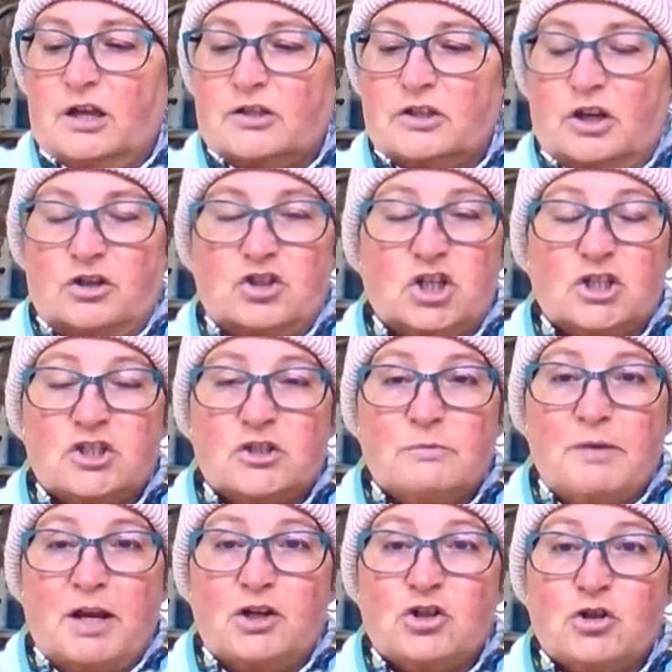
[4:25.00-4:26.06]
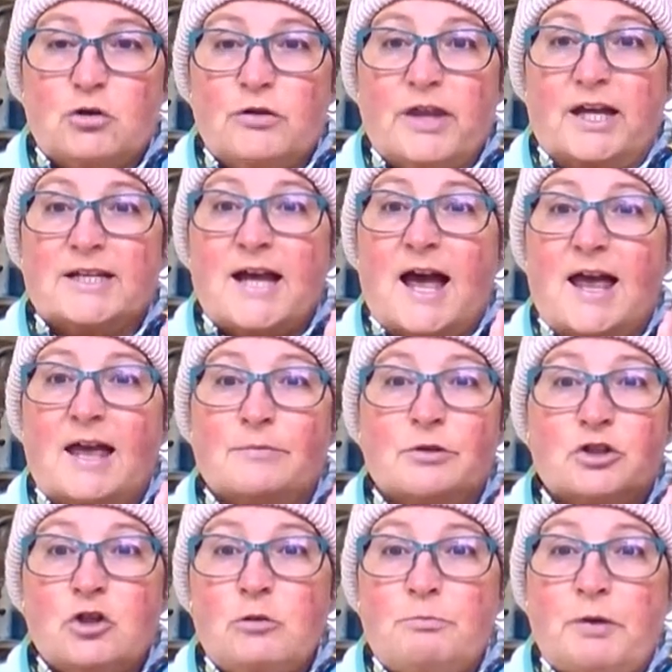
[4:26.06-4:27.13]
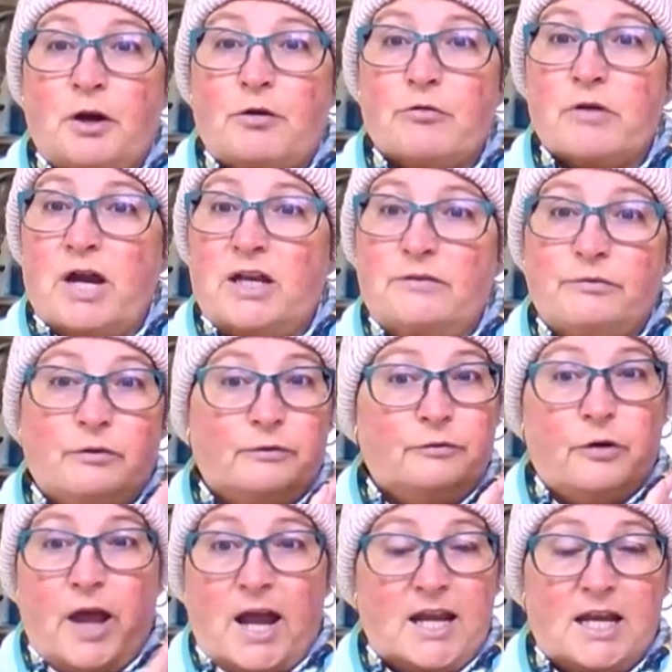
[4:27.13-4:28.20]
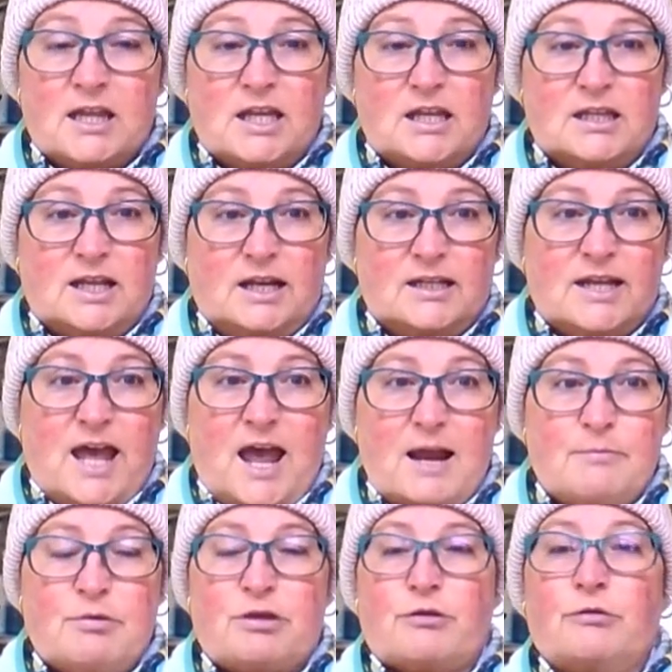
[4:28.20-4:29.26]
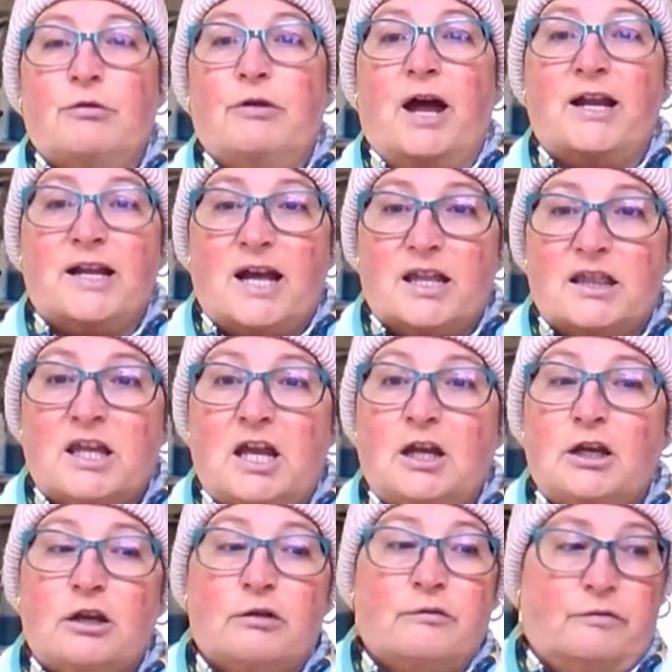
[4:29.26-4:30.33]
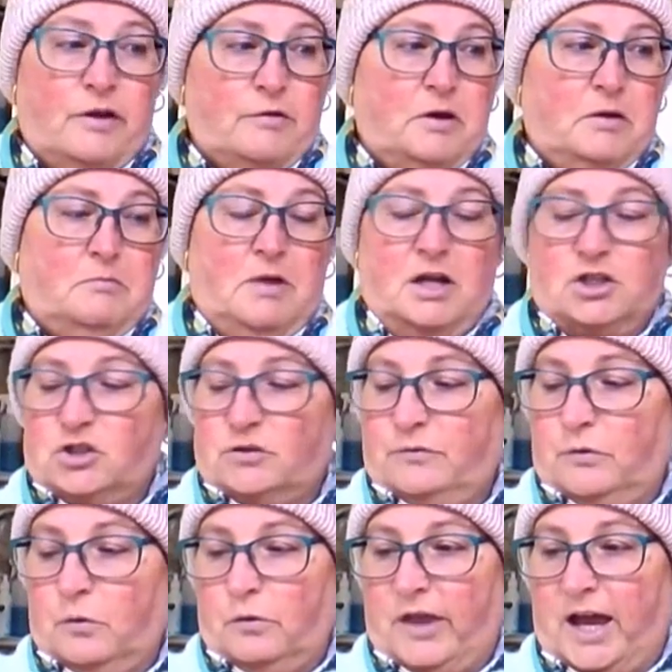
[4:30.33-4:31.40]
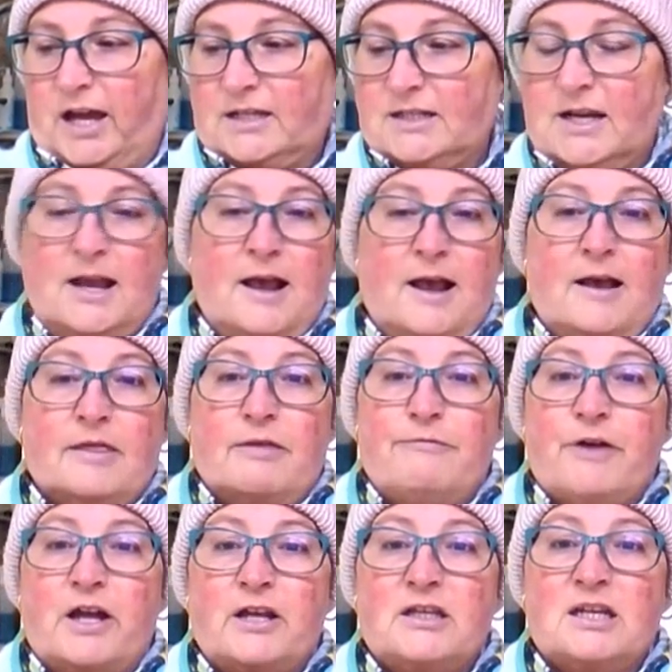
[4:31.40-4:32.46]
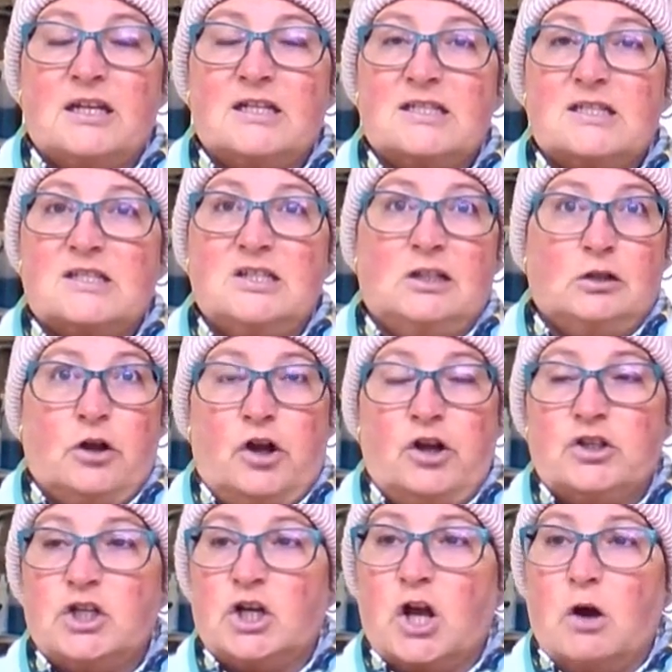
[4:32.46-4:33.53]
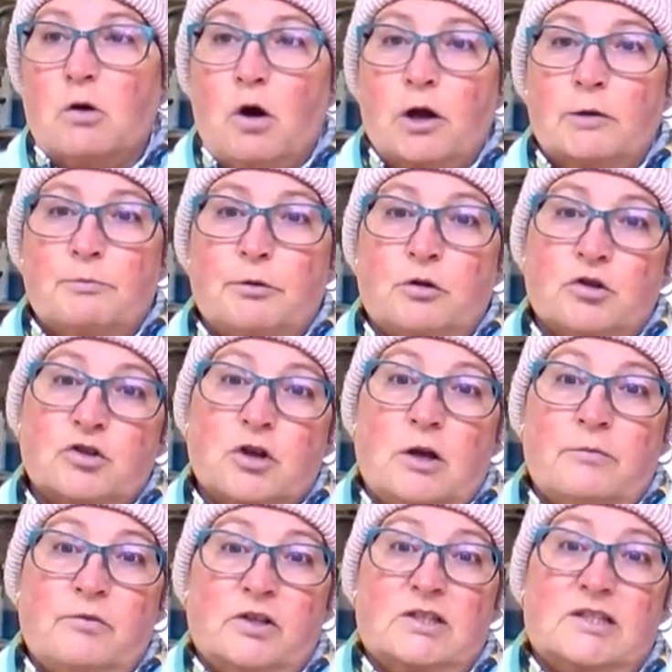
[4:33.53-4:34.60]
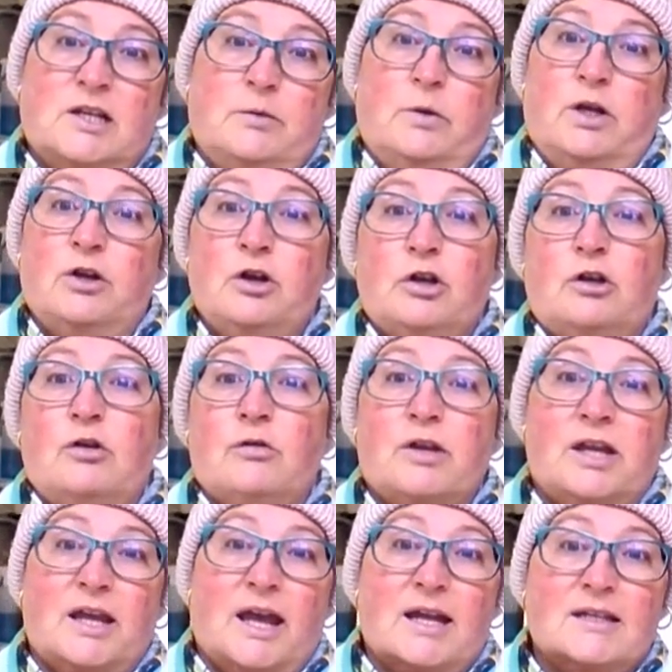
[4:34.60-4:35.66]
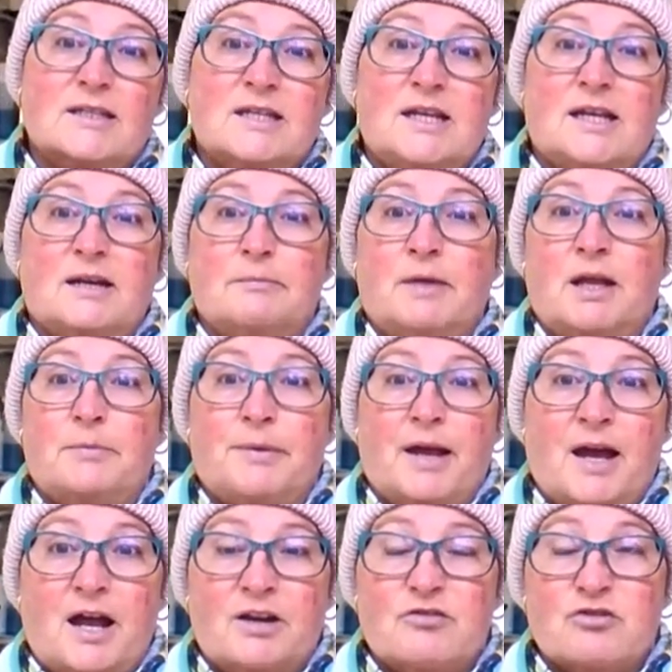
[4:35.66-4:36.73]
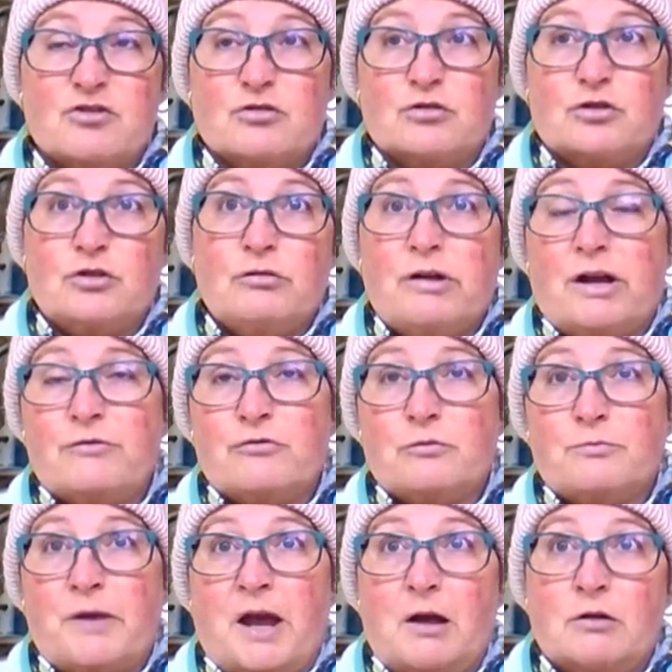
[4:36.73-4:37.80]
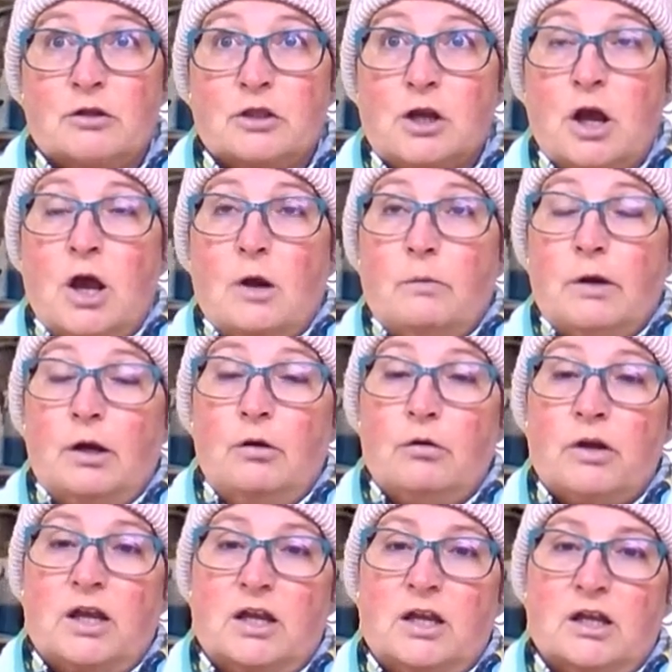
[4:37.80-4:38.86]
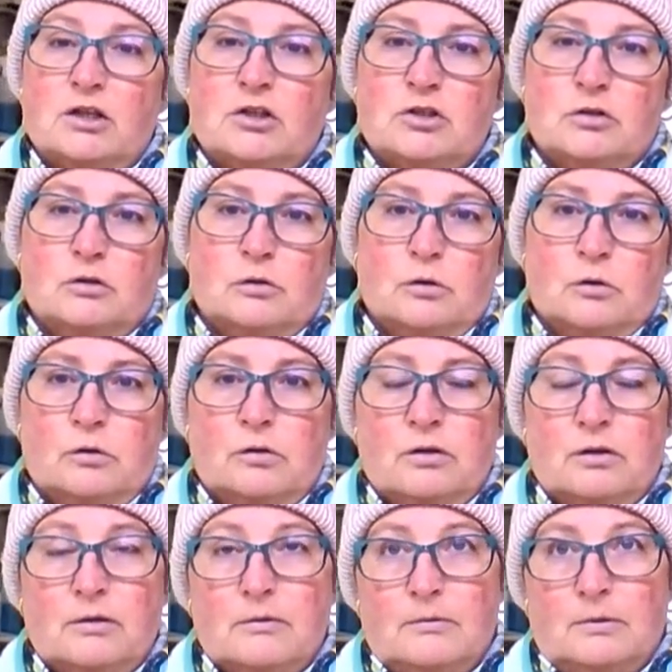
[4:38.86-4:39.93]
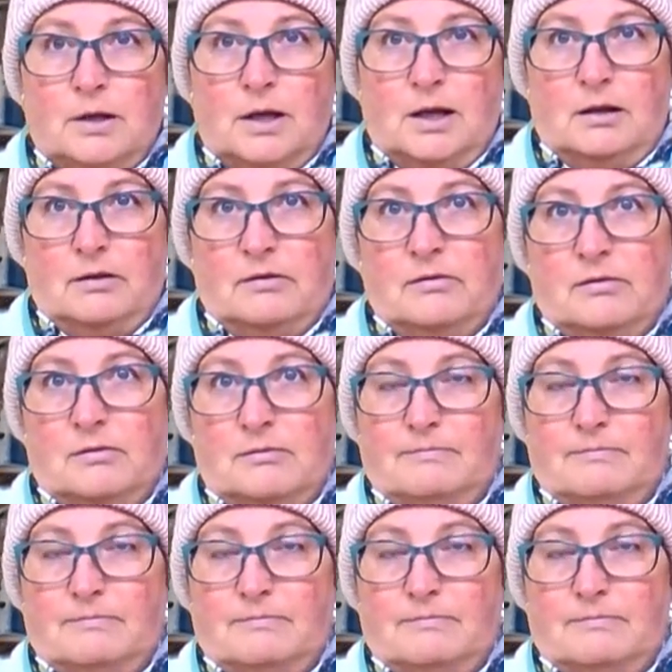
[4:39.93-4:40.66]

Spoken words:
So just to make sure that I am super grateful for anything that came through, and I thank you very much for that. The funding is still going to go on because obviously we're not looking at here maybe £100 or £200. We're looking into, well,